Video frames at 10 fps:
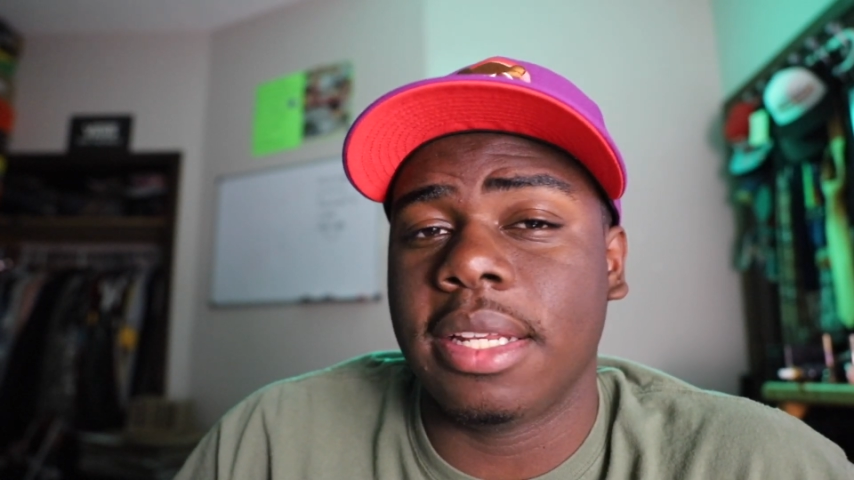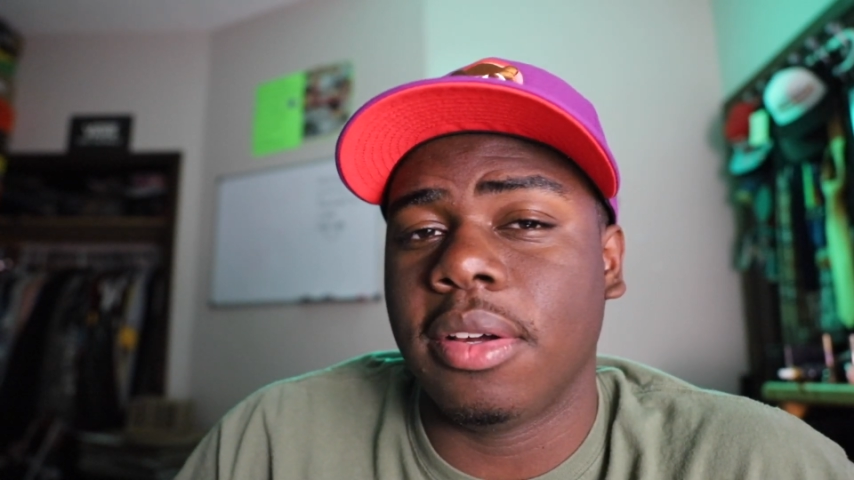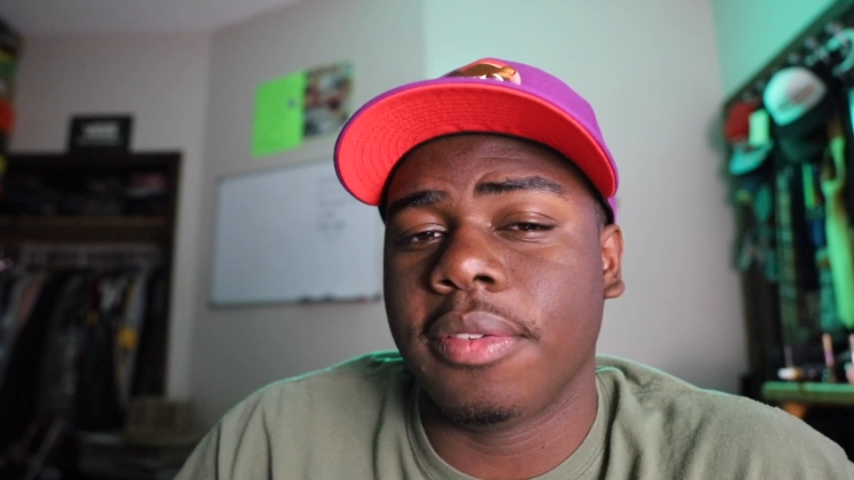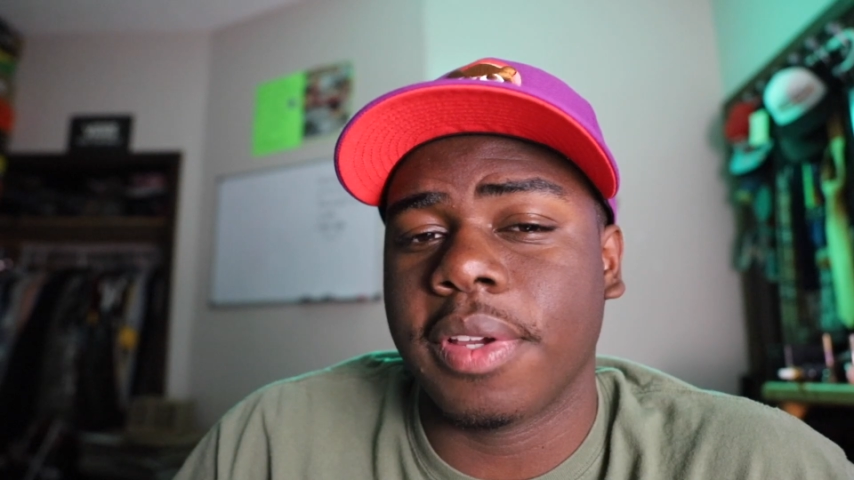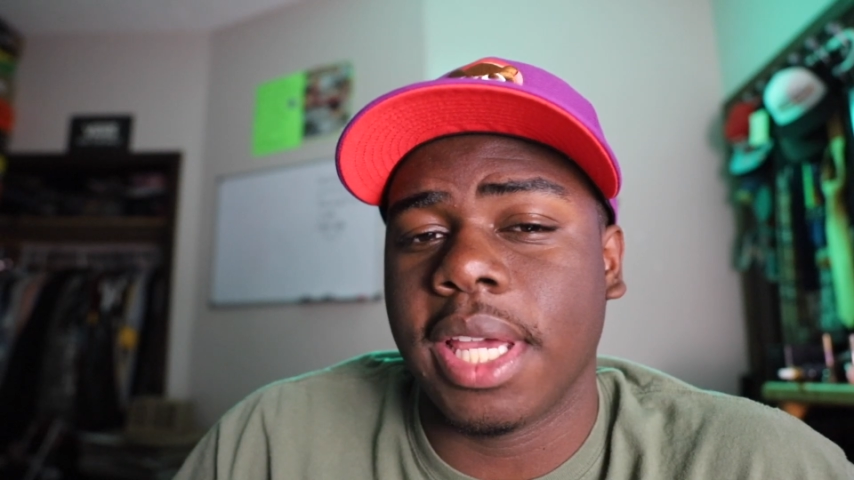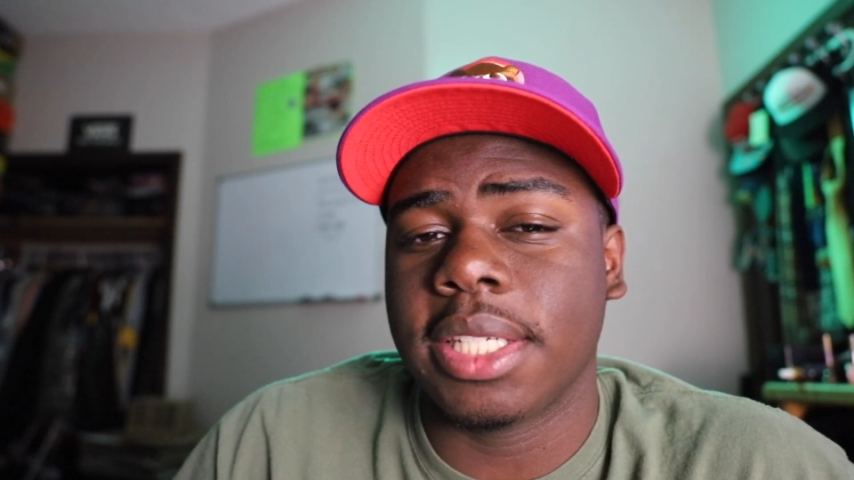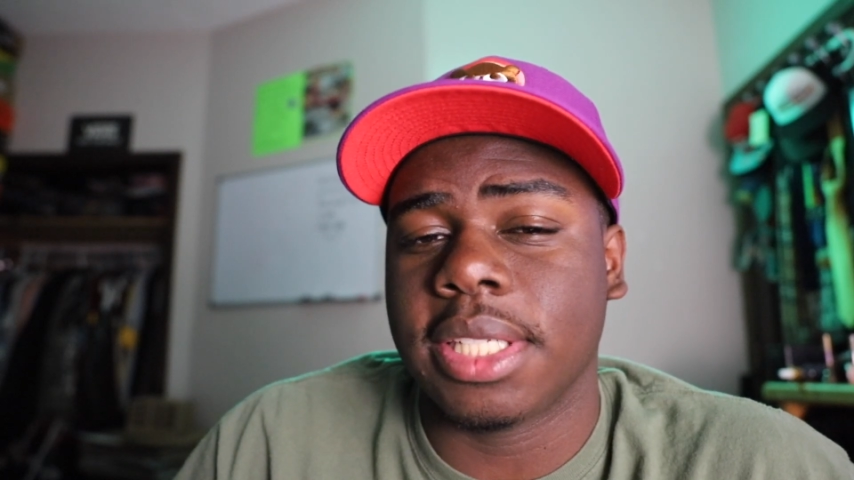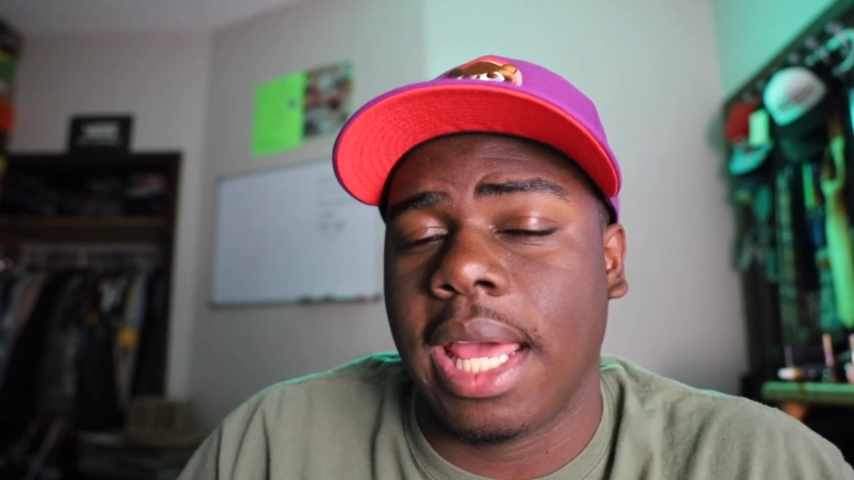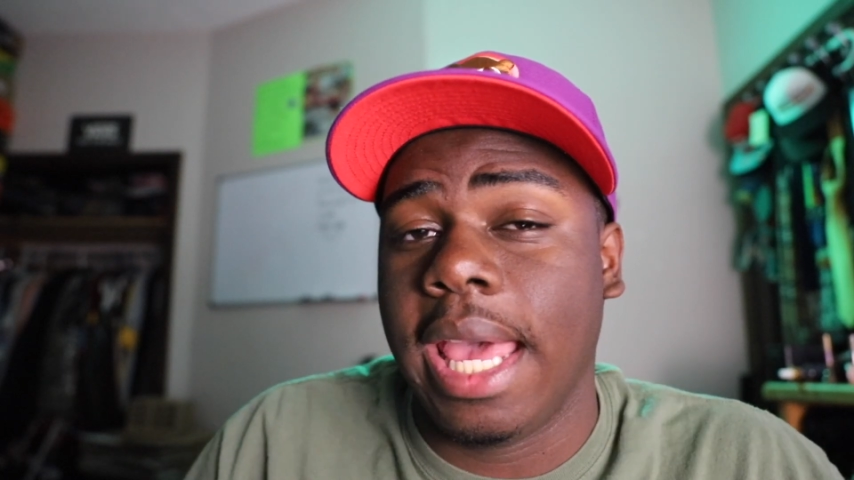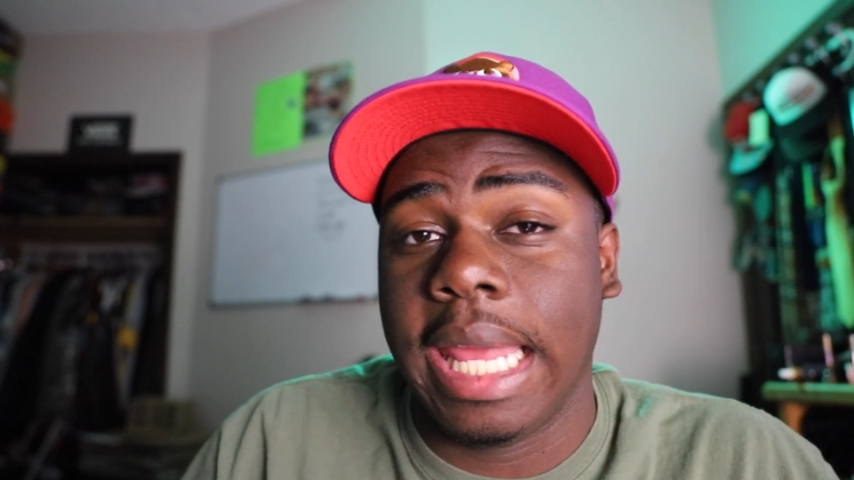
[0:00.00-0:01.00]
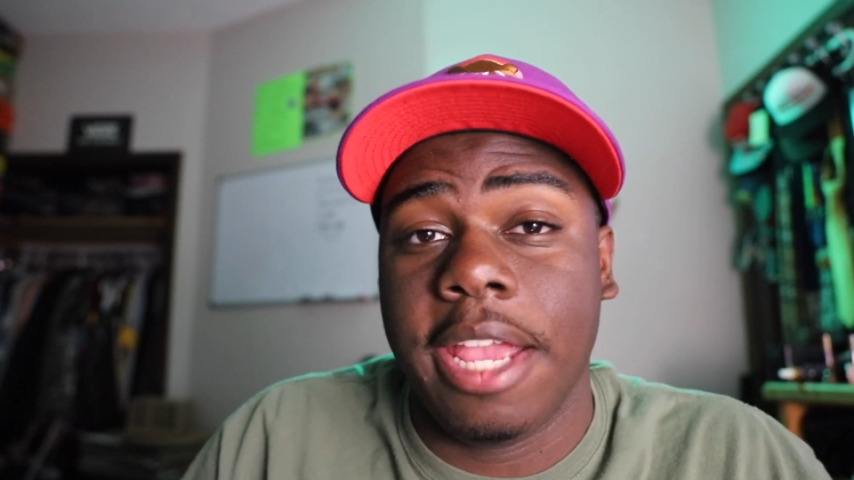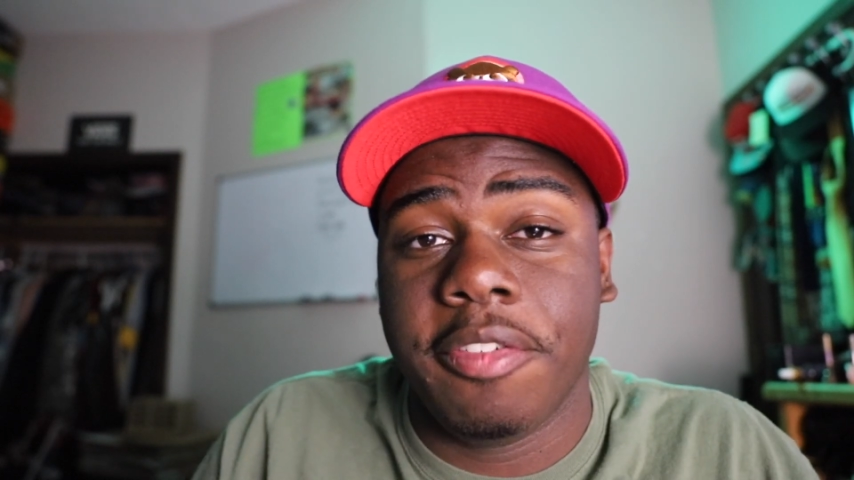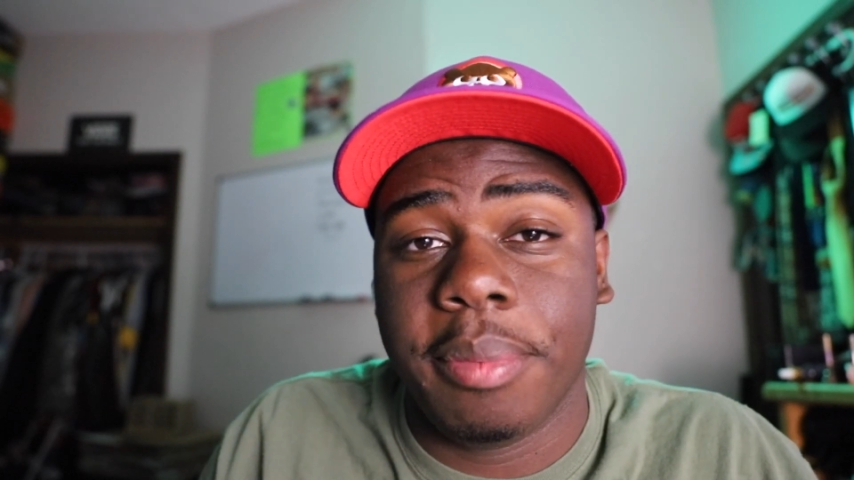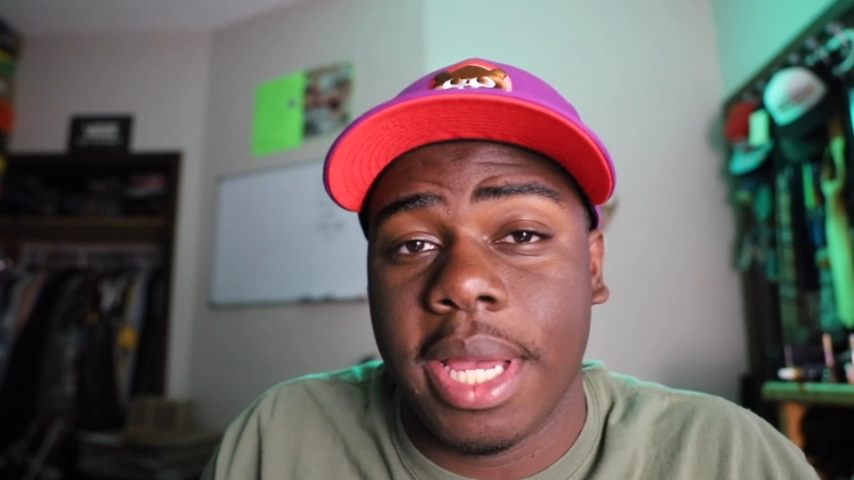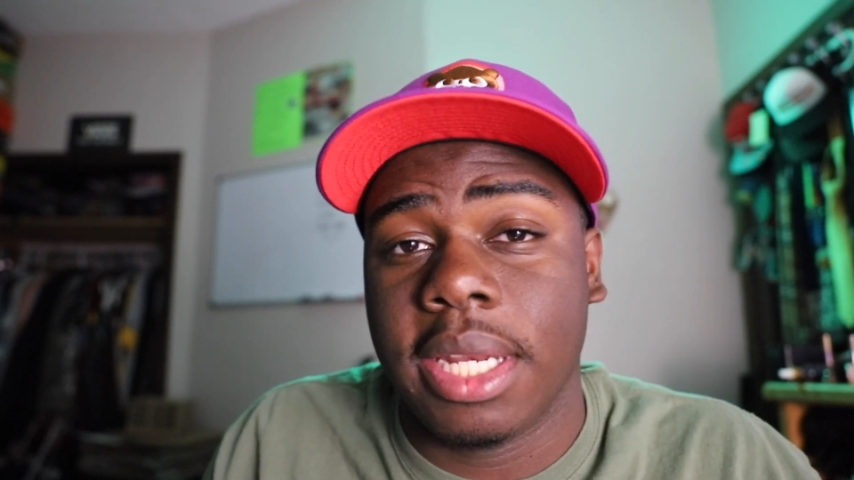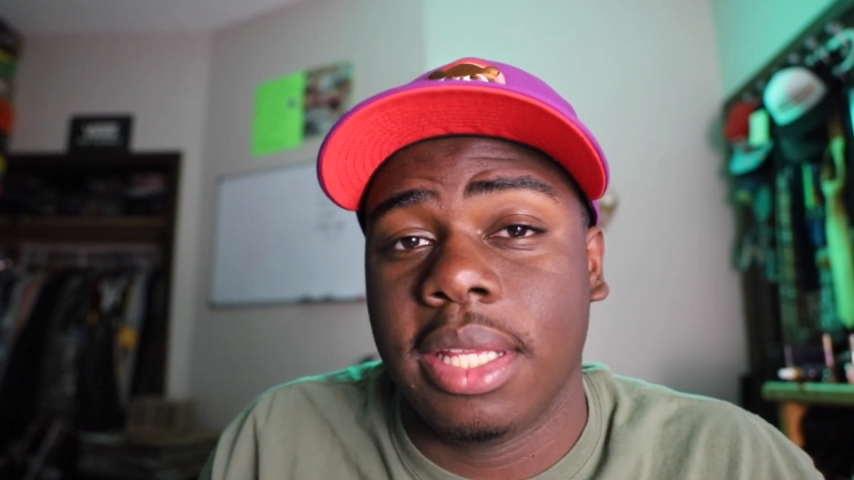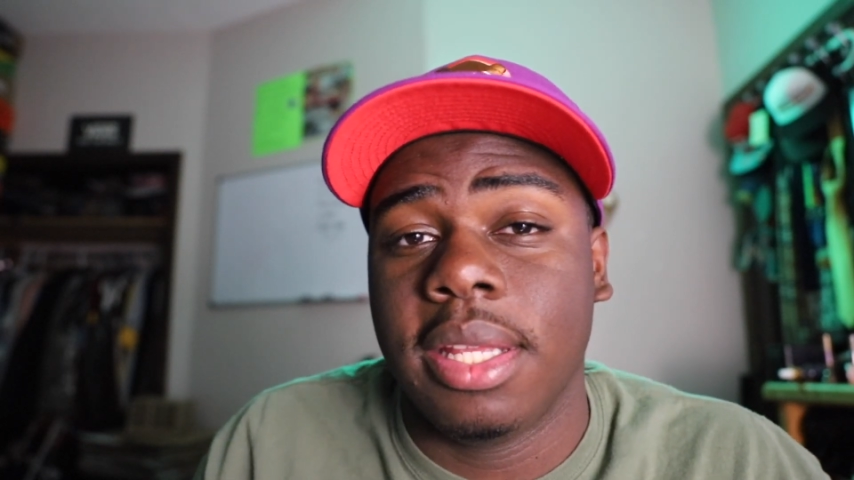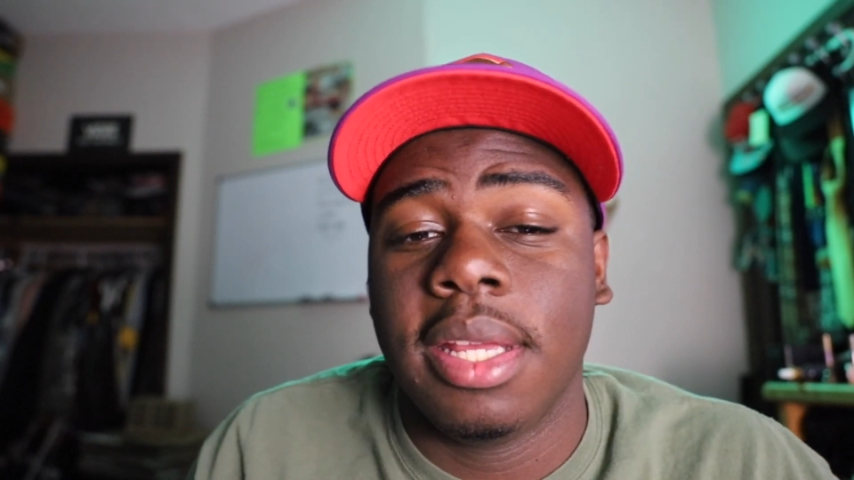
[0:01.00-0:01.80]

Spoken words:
notification, added everybody.